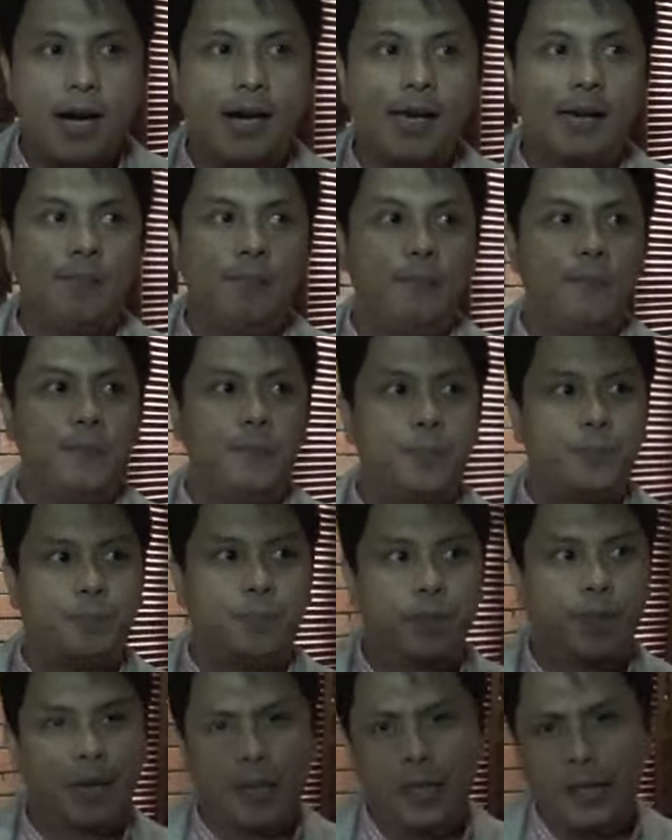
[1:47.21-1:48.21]

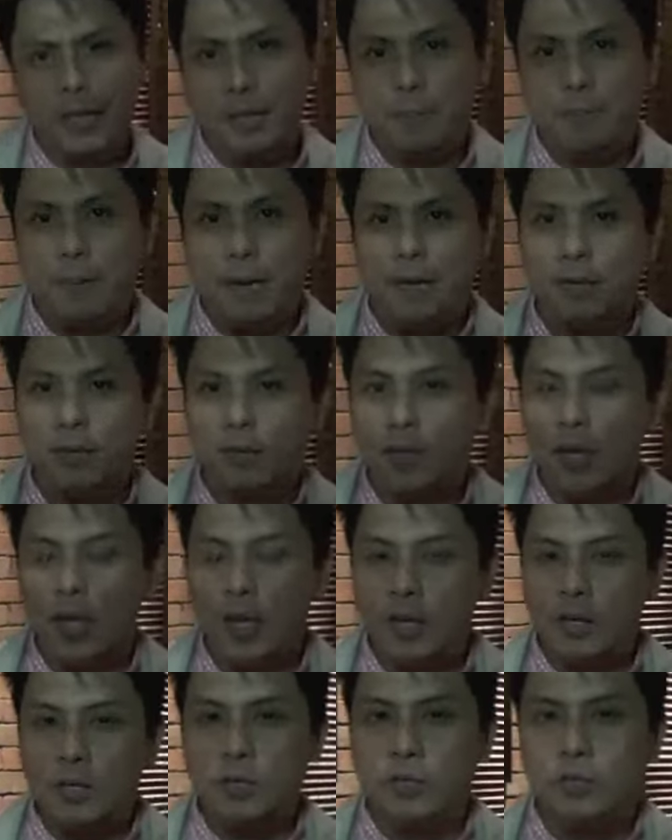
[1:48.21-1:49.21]
I think in the past
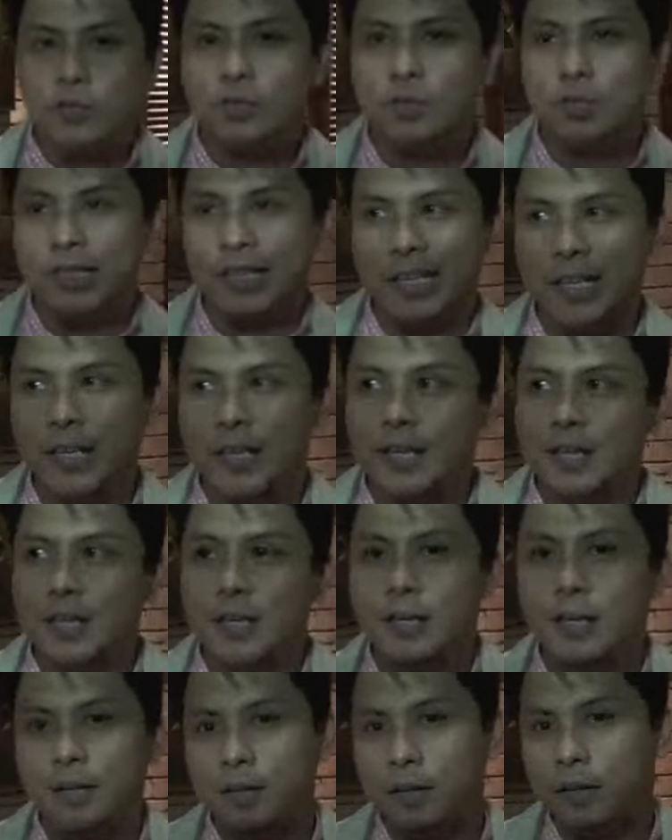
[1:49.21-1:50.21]
years,
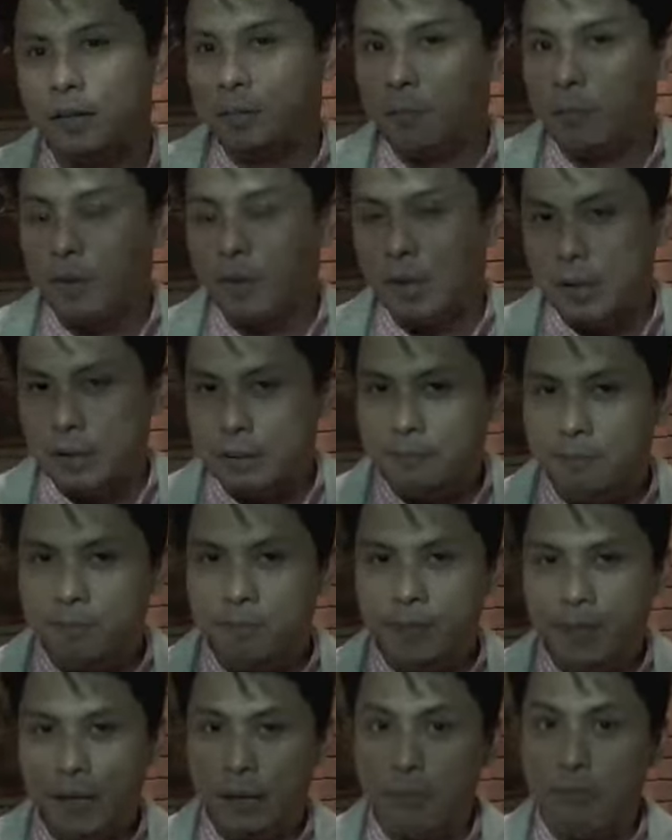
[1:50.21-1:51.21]

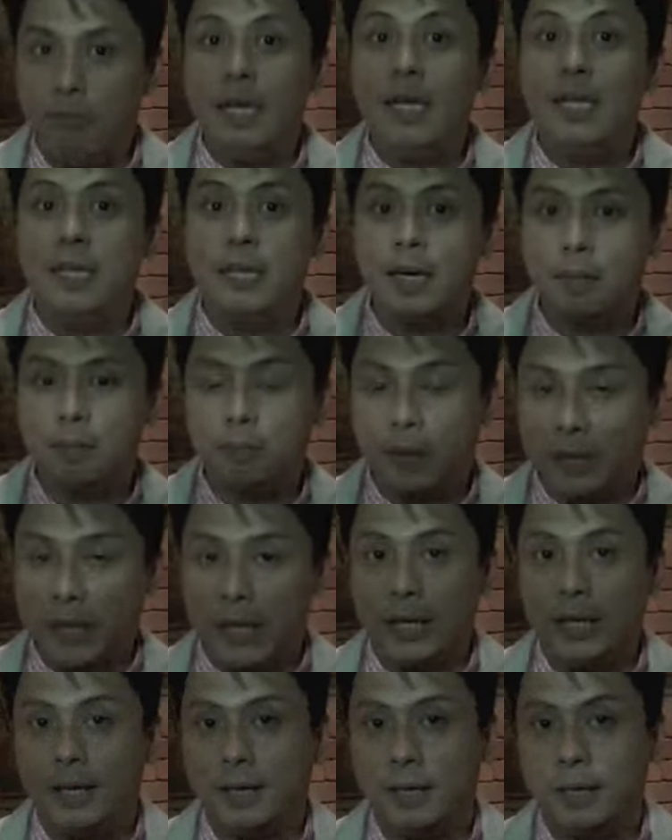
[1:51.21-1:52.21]
in media in
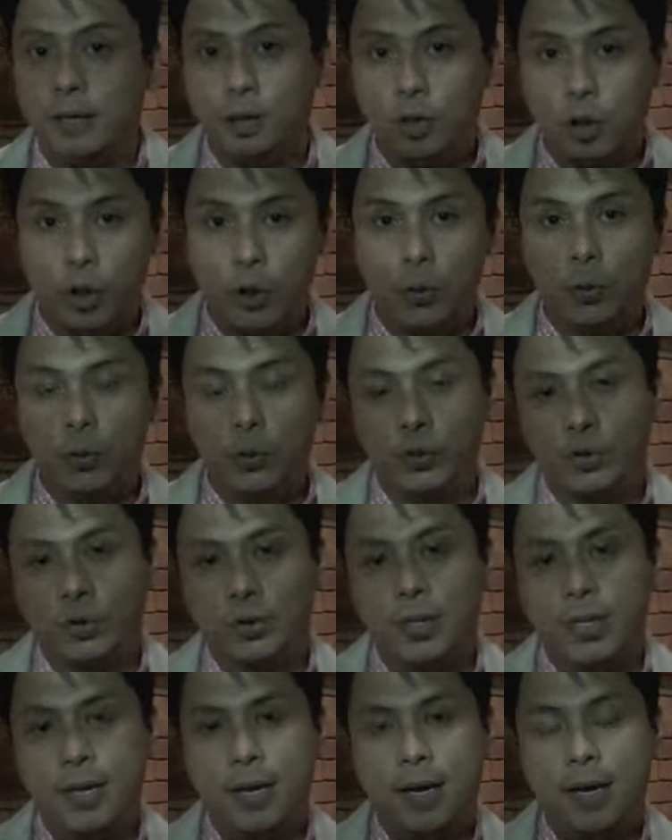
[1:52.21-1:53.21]
particular, the
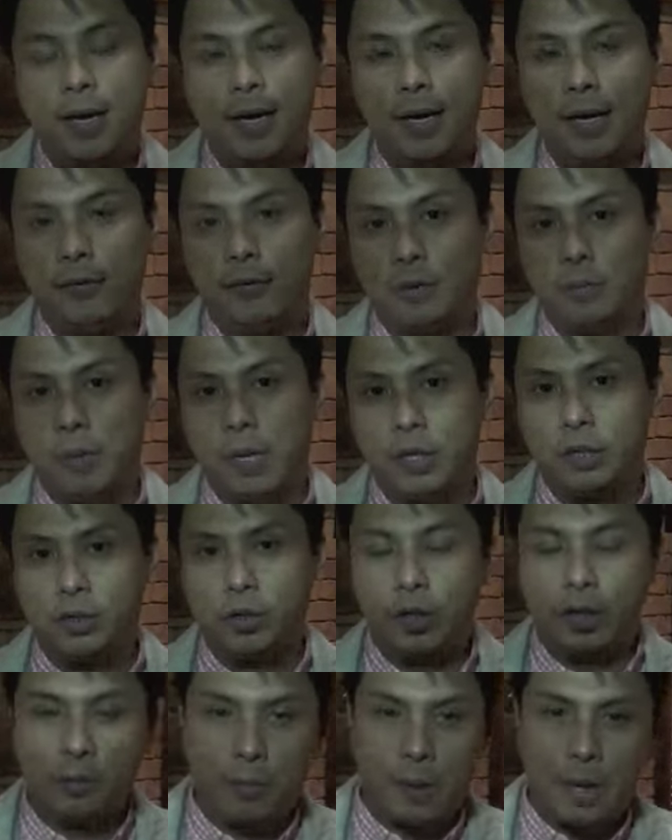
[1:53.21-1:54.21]
news and
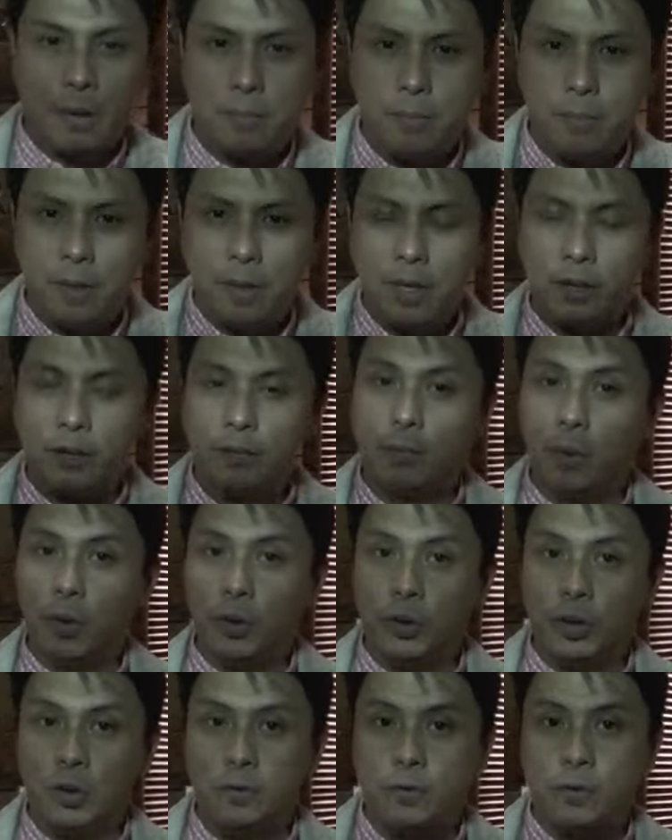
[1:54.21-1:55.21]
information, is probably the
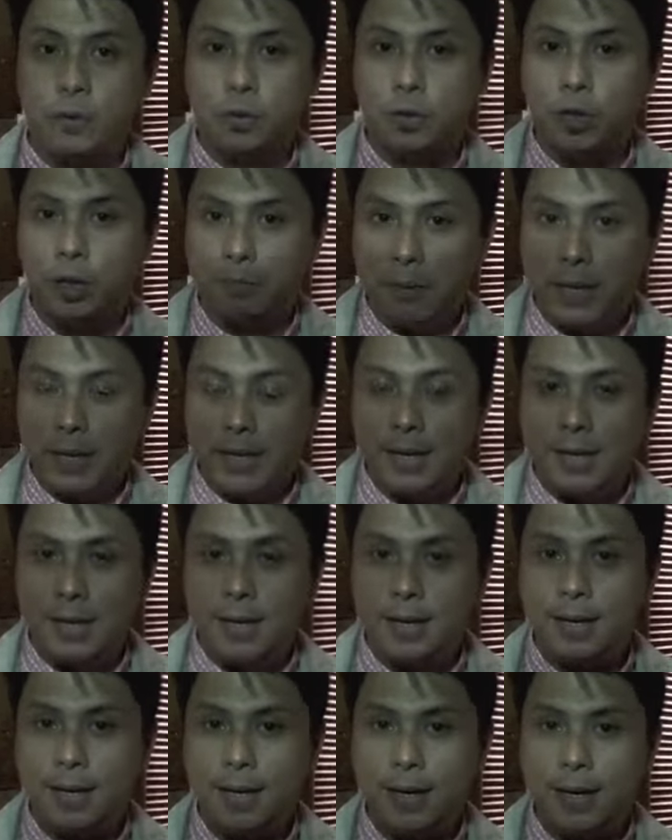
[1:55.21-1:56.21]
explosion of social
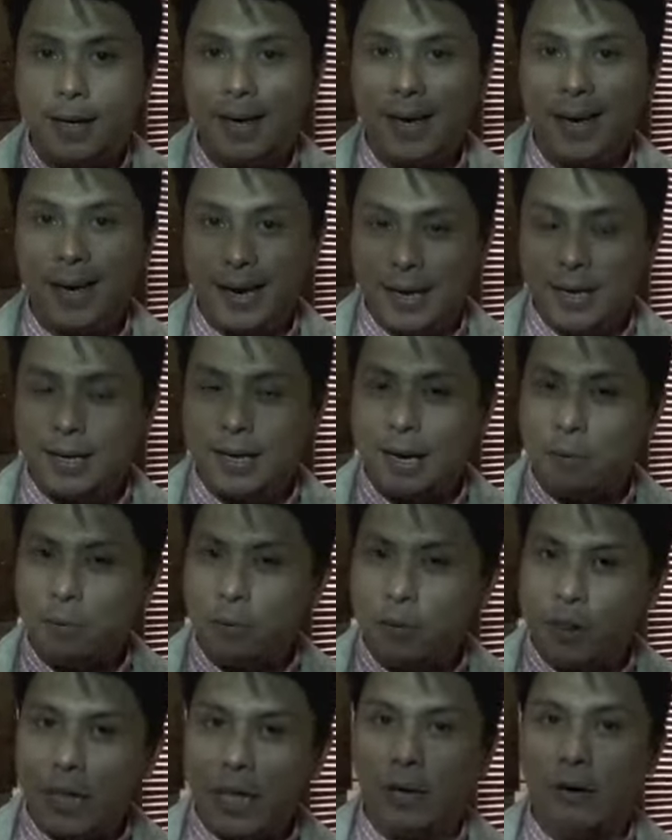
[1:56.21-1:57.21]
media, and I
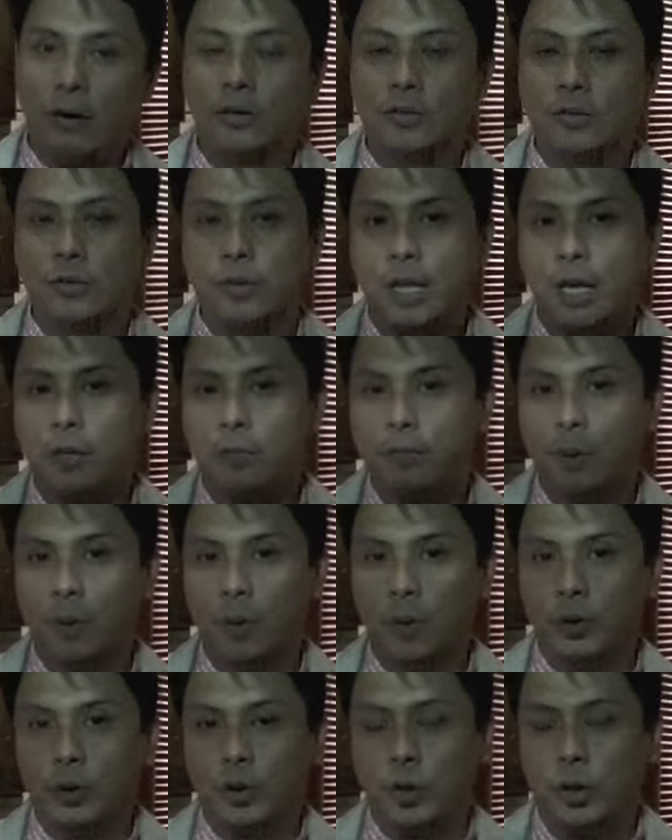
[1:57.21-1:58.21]
would think also the
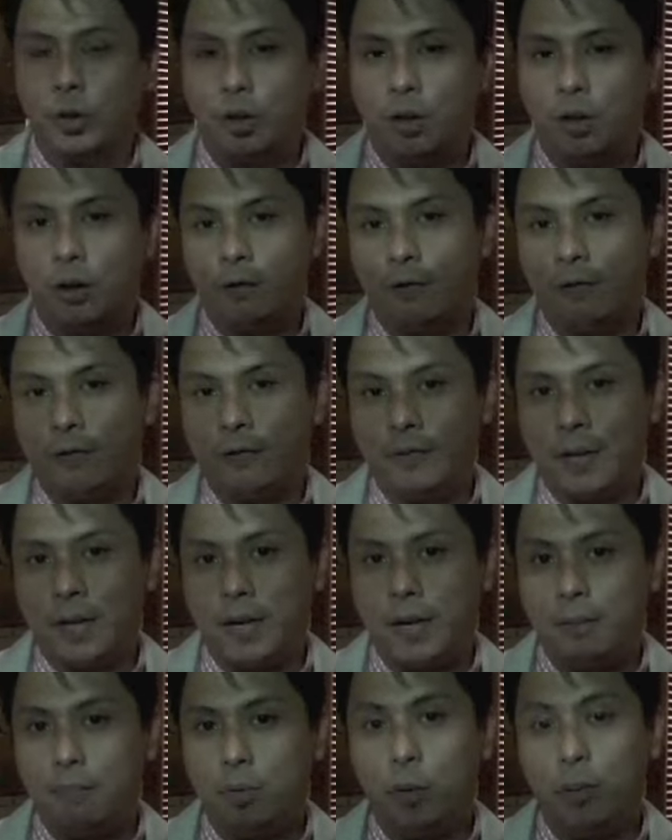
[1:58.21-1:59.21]
explosion of
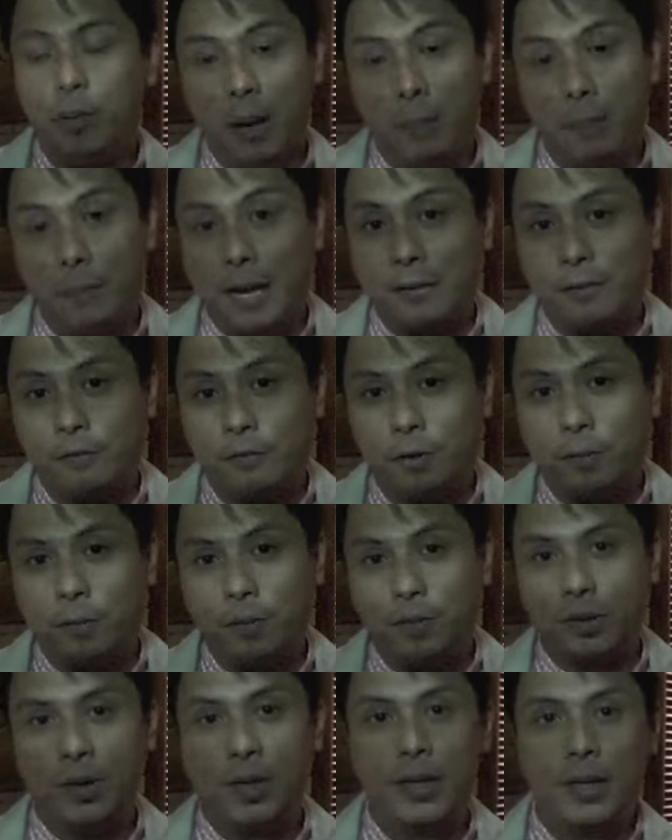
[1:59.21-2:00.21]
mobile
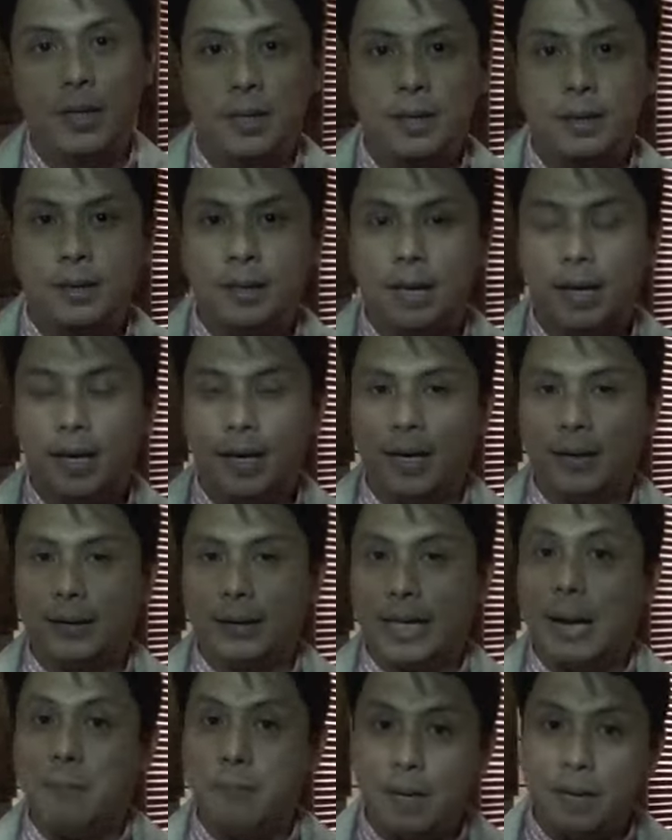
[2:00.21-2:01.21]
platforms,
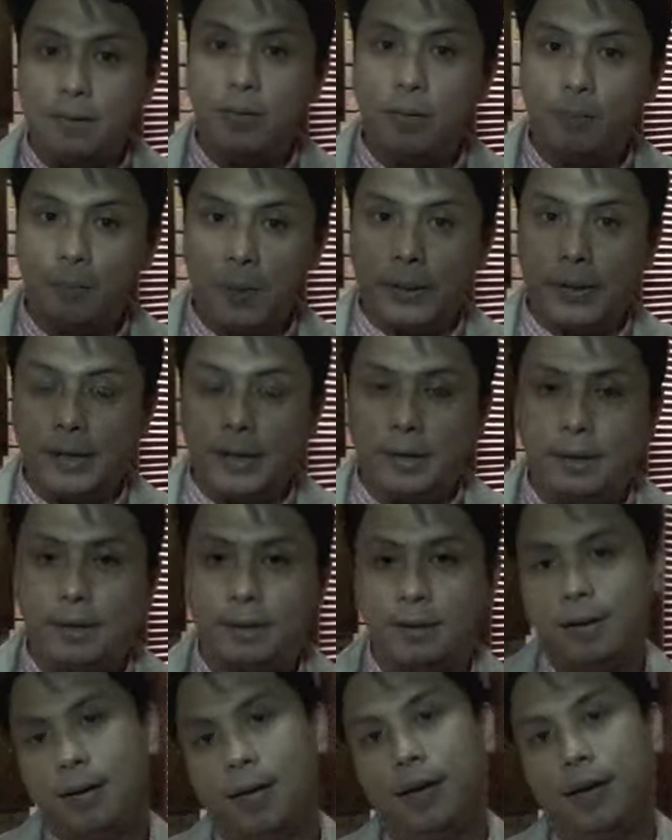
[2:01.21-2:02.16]
tablets in particular.